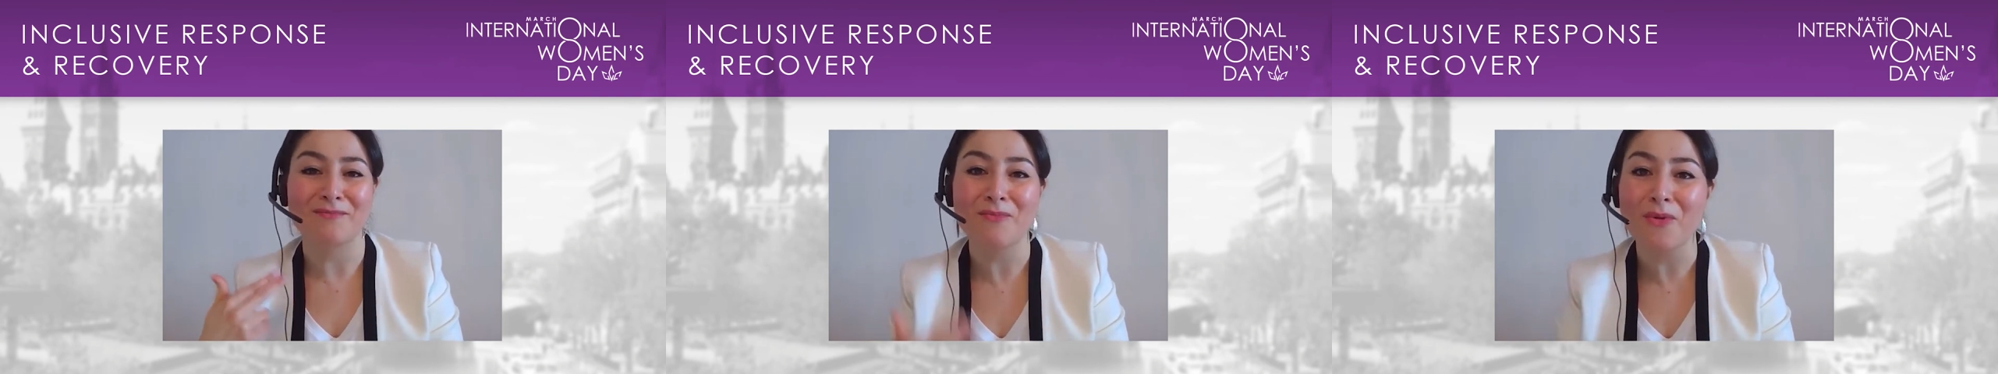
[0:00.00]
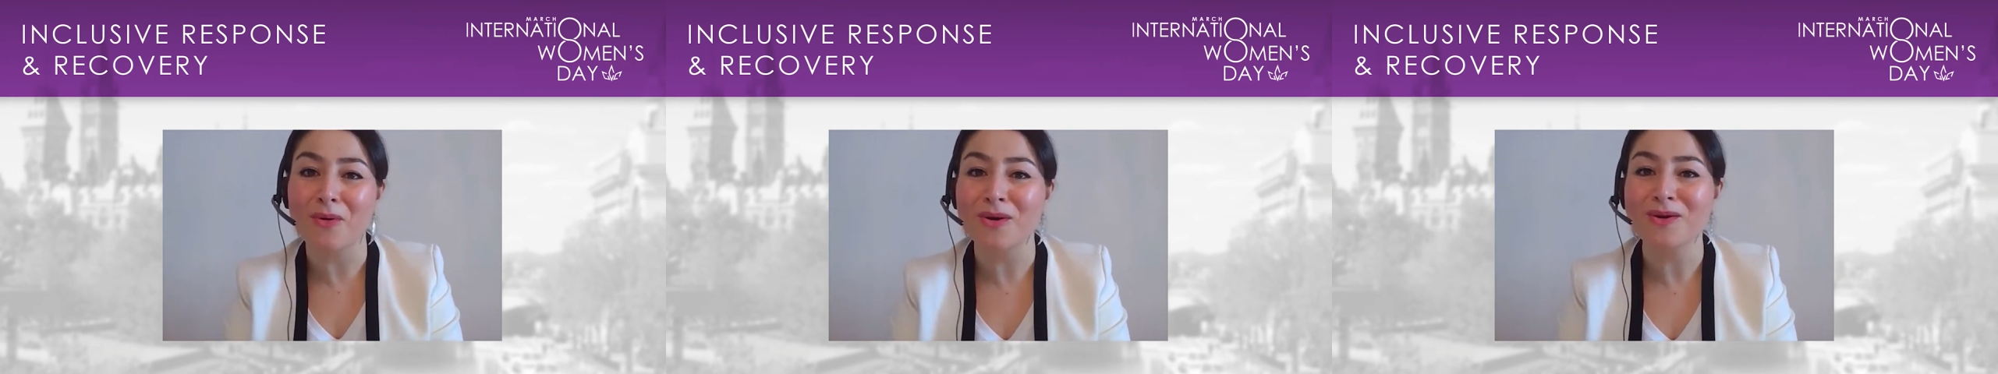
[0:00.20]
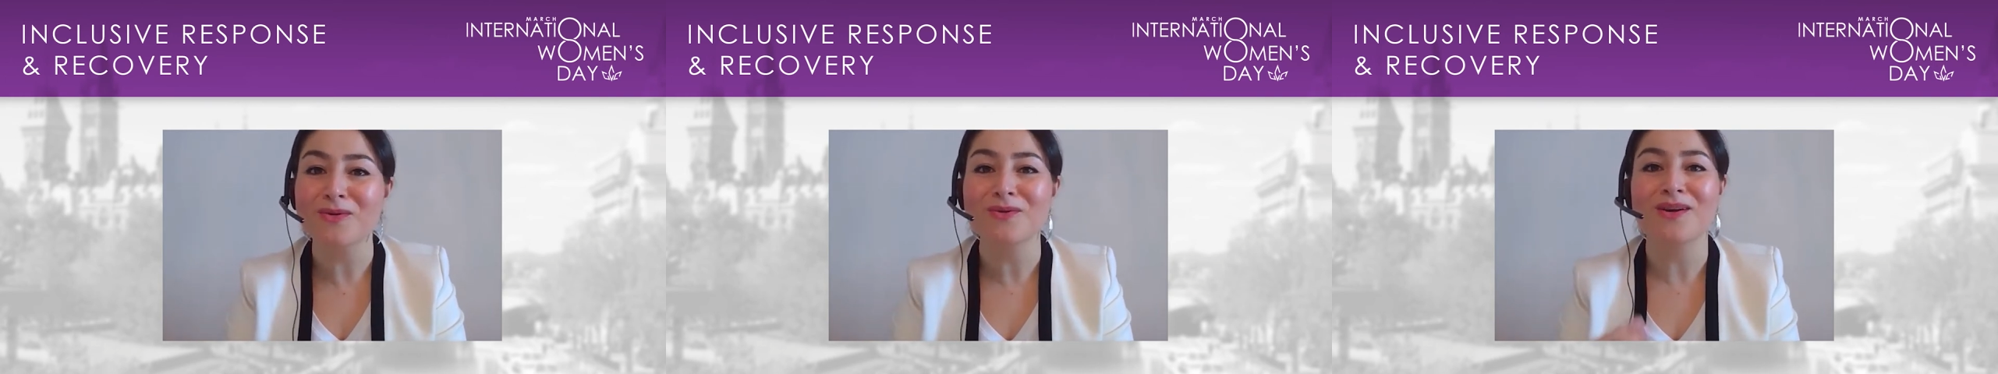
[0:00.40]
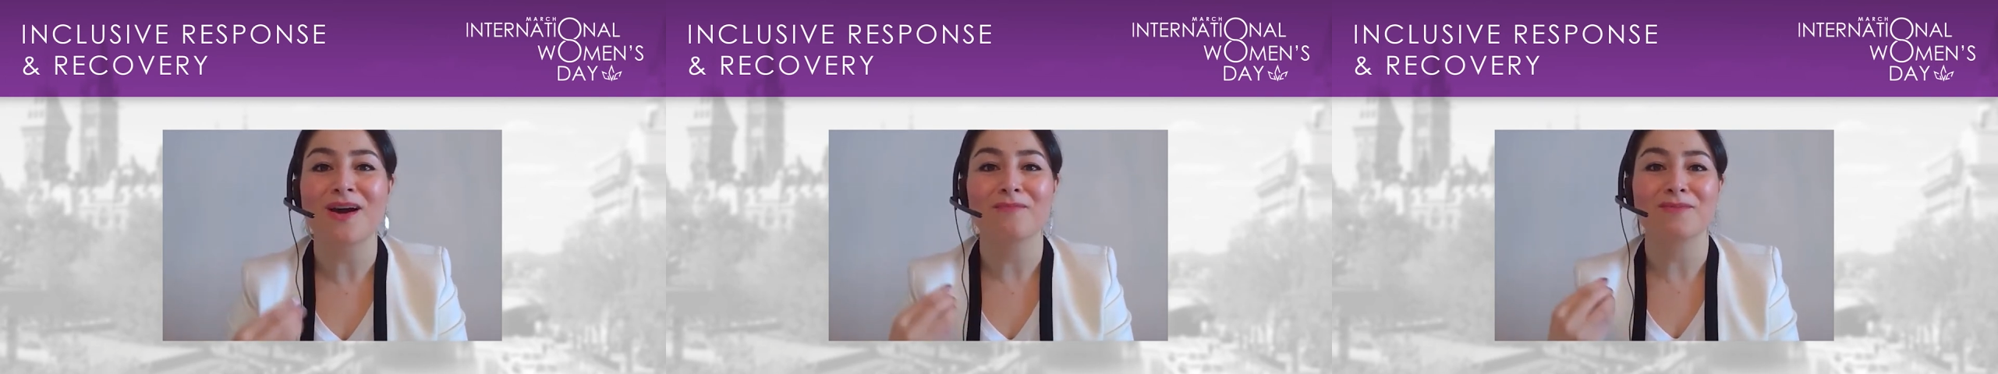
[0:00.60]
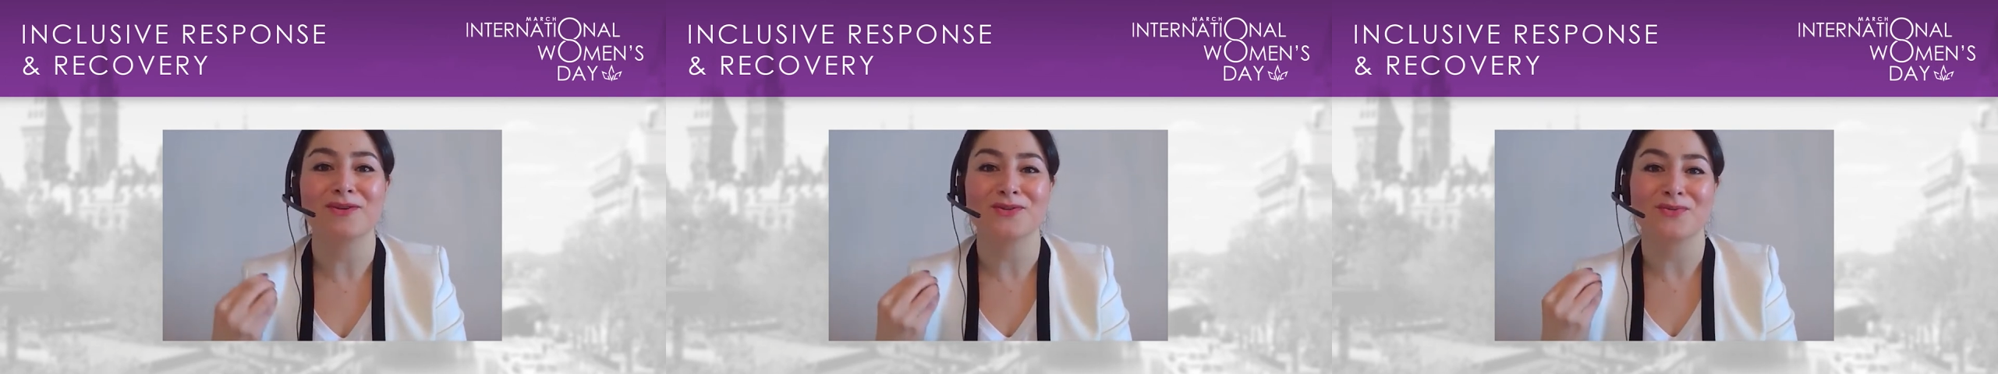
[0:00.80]
more
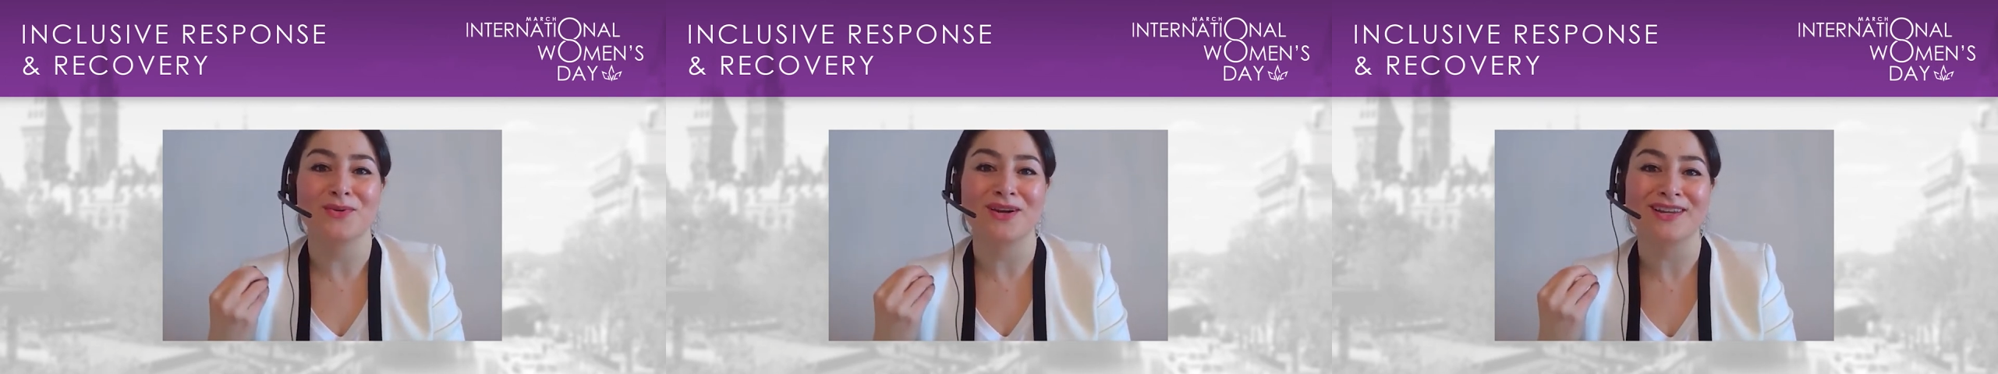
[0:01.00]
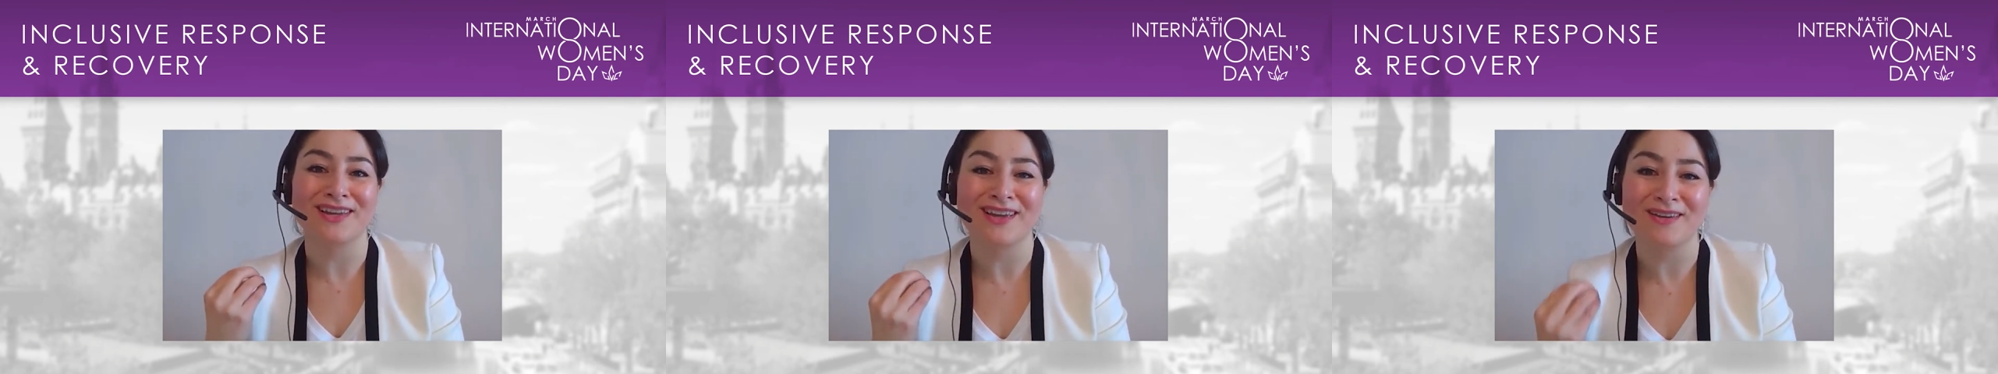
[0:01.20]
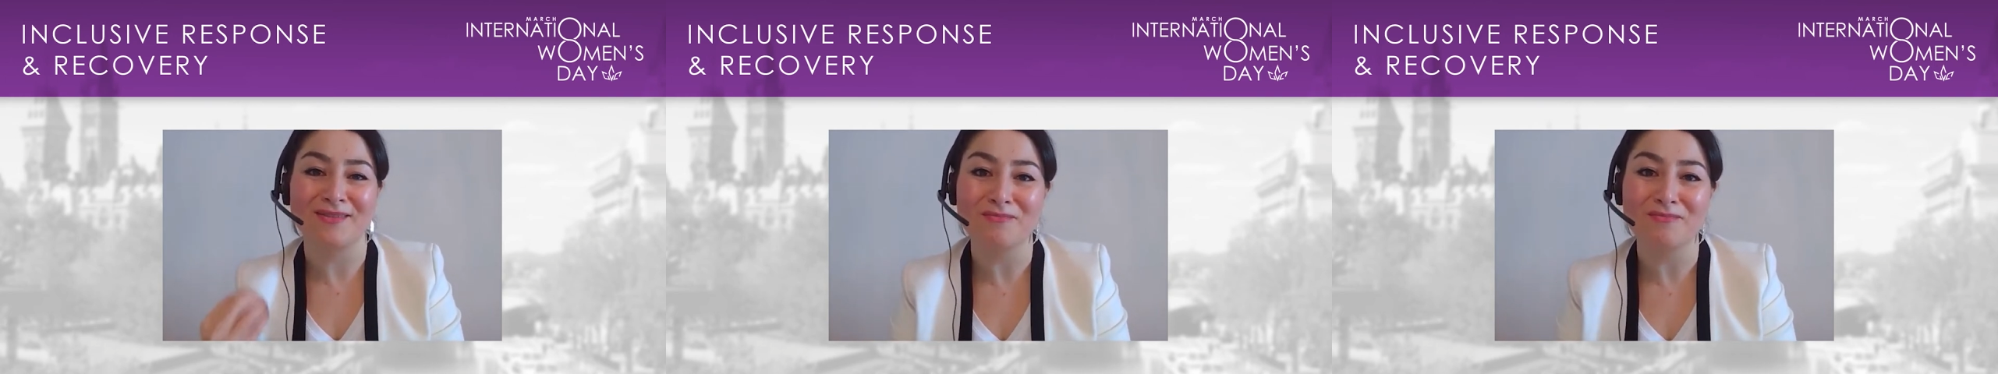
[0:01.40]
newcomers working,